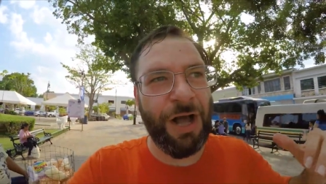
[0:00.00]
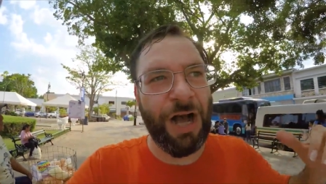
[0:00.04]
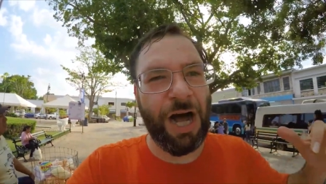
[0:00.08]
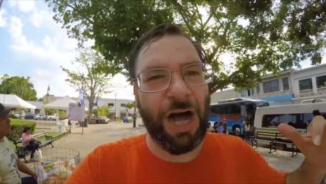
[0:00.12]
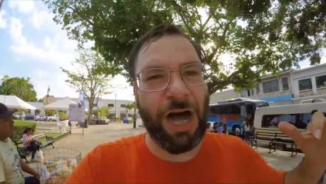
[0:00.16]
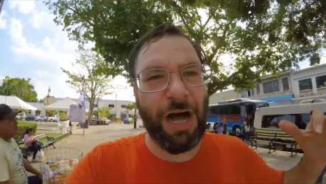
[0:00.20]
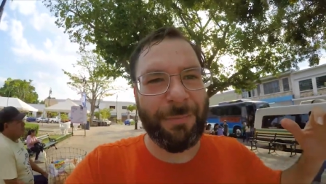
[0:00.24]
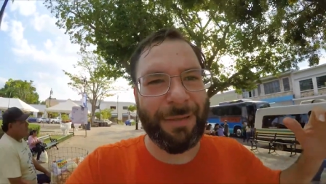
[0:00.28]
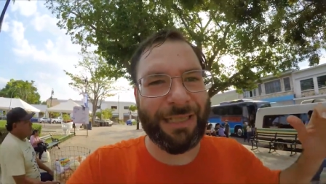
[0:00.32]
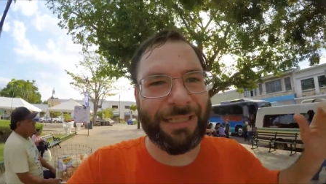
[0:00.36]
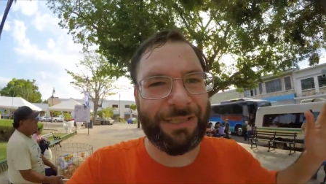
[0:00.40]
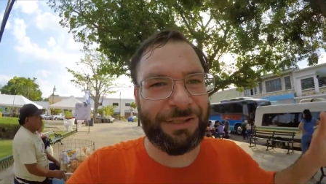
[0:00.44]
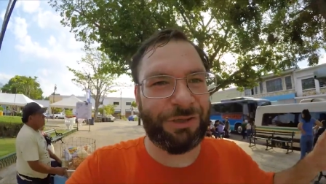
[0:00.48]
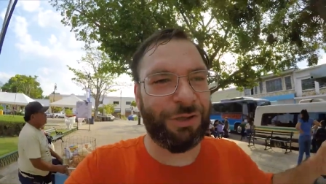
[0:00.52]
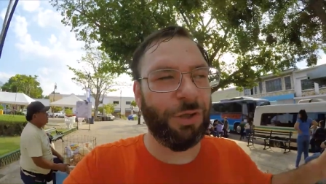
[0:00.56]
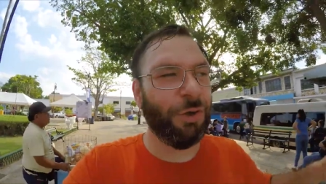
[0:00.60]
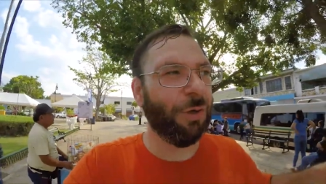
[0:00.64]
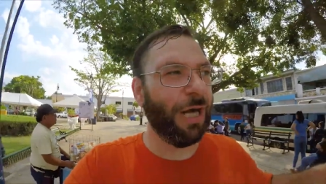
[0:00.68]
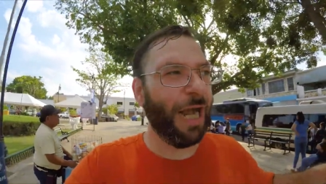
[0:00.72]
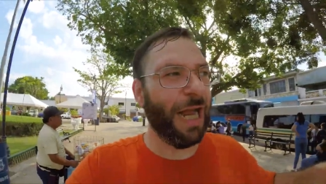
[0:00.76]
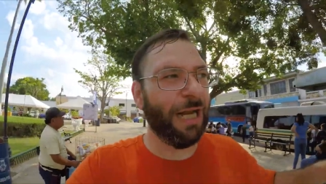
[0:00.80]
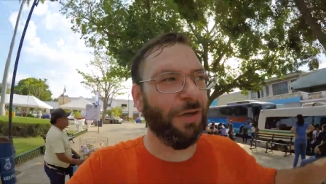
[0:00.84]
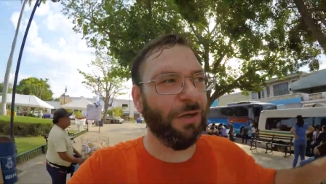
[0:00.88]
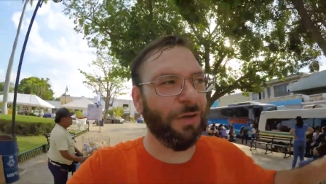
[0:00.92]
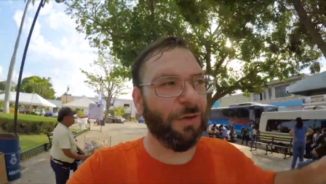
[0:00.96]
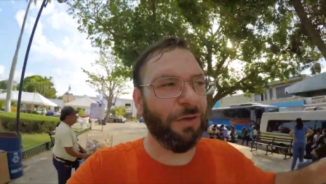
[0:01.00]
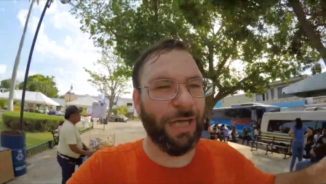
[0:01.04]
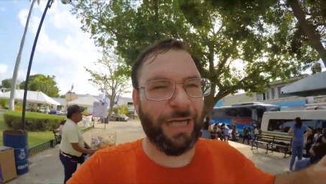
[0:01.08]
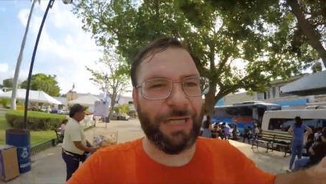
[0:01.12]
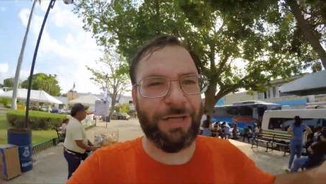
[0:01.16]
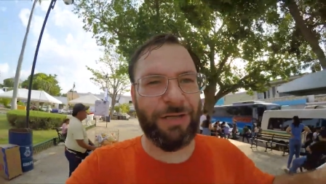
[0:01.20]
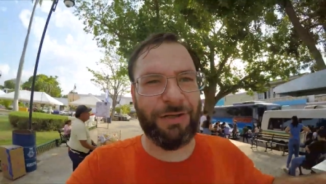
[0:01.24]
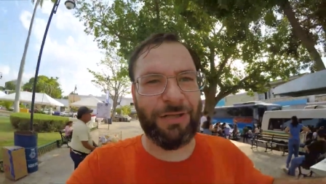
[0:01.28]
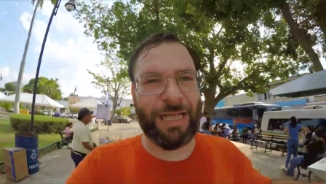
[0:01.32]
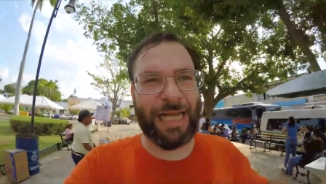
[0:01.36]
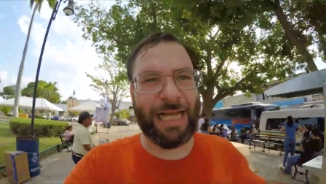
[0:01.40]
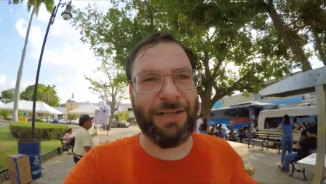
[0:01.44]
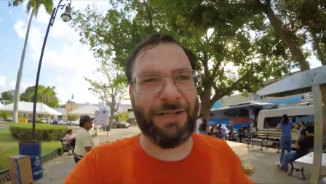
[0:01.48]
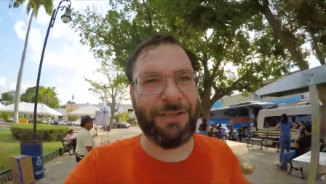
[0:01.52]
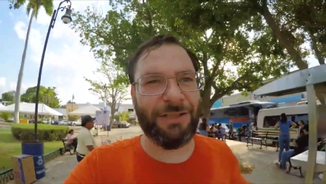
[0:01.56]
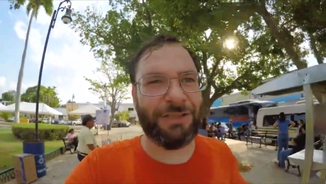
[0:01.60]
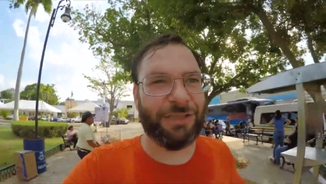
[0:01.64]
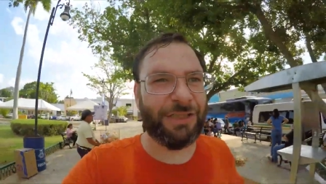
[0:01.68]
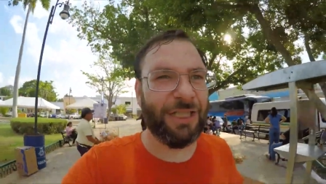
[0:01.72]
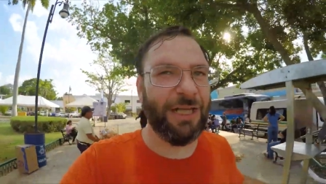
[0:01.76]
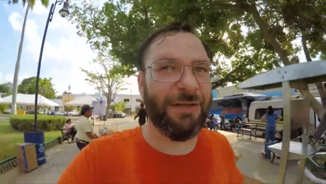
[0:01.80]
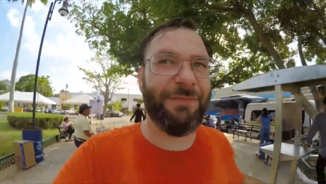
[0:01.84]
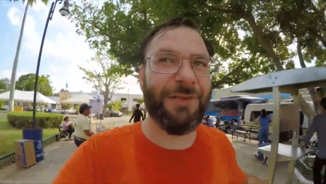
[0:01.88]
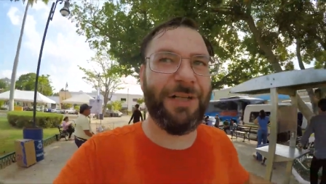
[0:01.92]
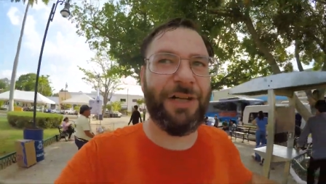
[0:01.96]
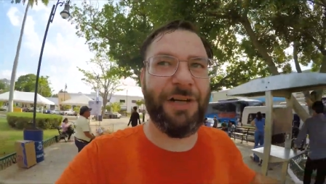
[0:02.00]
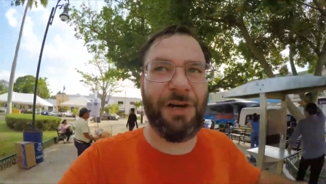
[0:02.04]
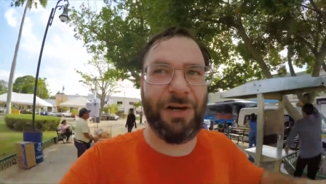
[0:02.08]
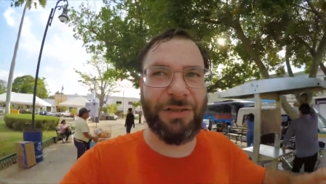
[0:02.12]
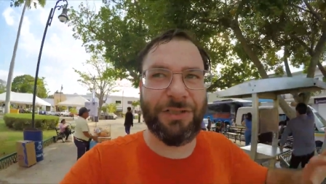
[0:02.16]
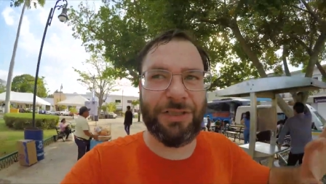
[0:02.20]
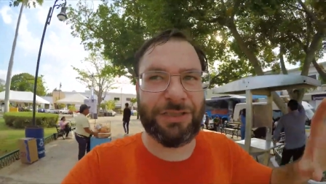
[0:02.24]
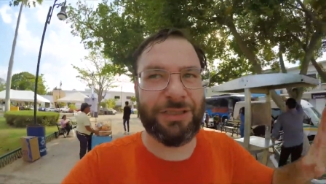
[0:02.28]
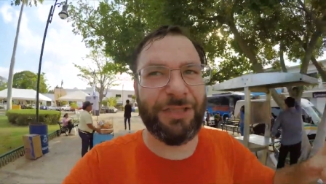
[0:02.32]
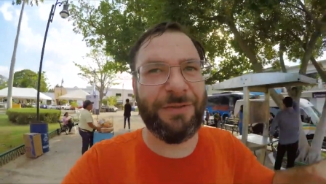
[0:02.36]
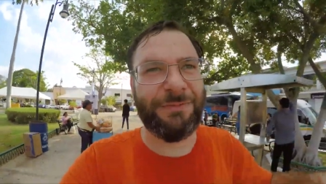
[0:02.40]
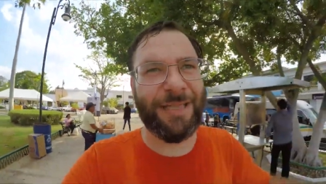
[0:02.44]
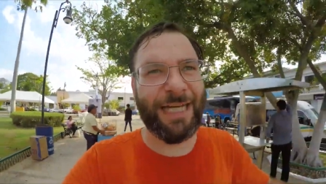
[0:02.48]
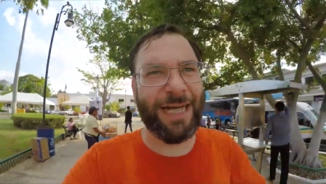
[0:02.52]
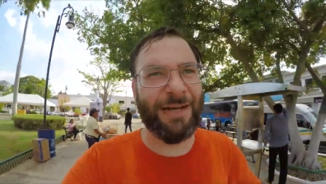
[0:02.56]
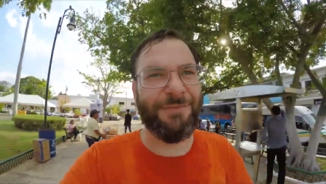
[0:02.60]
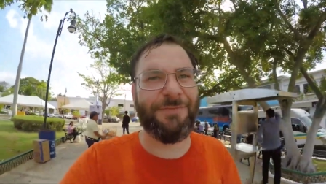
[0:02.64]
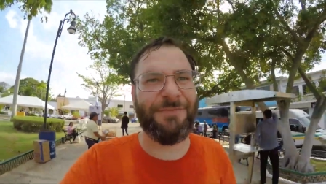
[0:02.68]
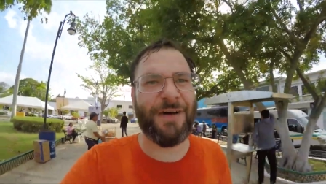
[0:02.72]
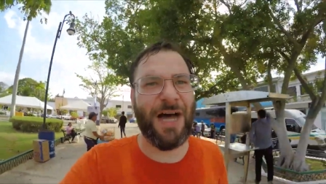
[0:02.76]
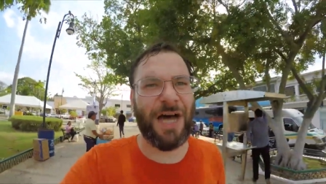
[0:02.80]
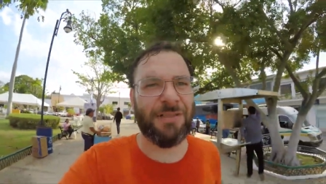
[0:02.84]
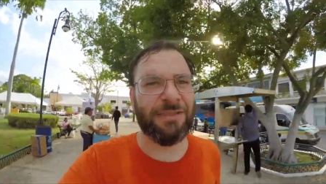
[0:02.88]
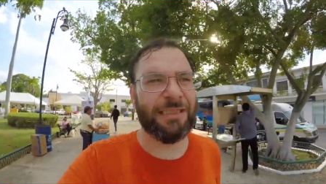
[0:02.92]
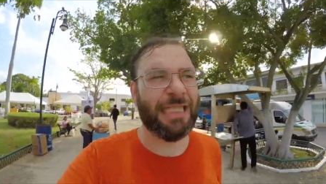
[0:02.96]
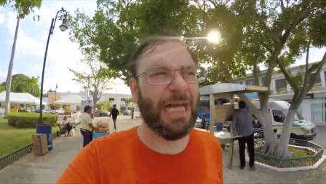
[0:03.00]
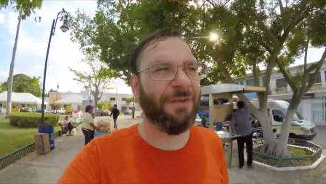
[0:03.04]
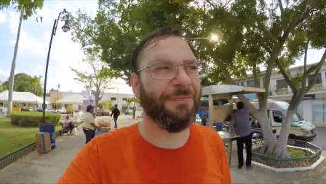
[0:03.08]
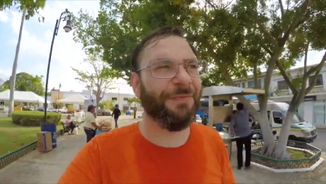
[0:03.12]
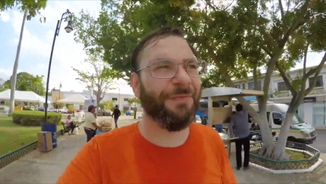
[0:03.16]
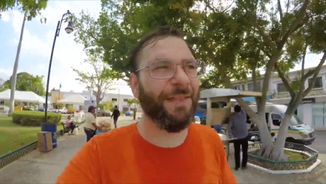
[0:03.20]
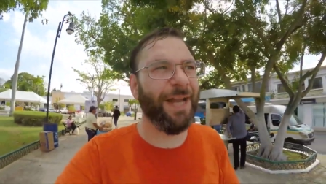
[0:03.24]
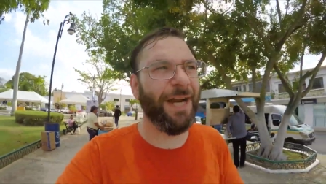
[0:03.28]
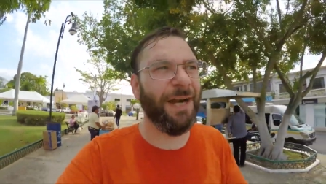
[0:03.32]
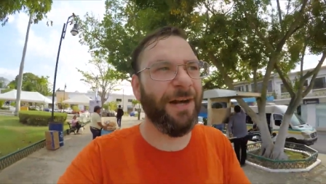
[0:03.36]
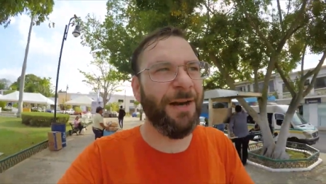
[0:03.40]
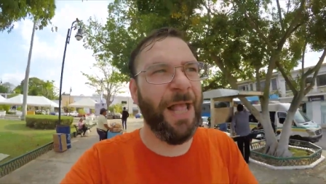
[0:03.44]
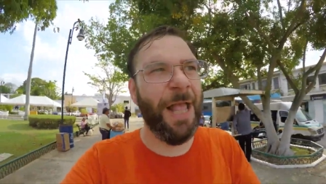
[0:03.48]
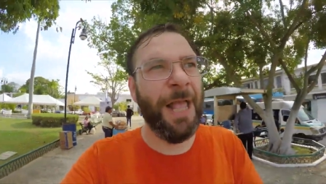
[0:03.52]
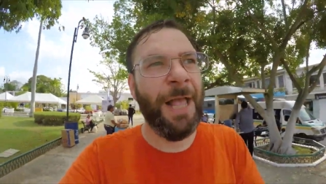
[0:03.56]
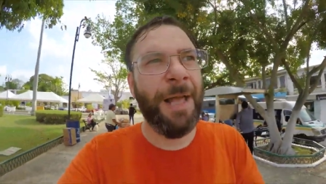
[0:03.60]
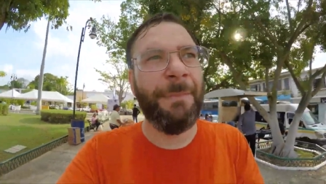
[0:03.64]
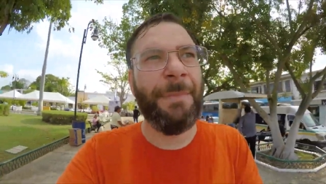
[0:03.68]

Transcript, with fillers: um, and Zocalo and all that good stuff, you know, all the stuff that I found out there.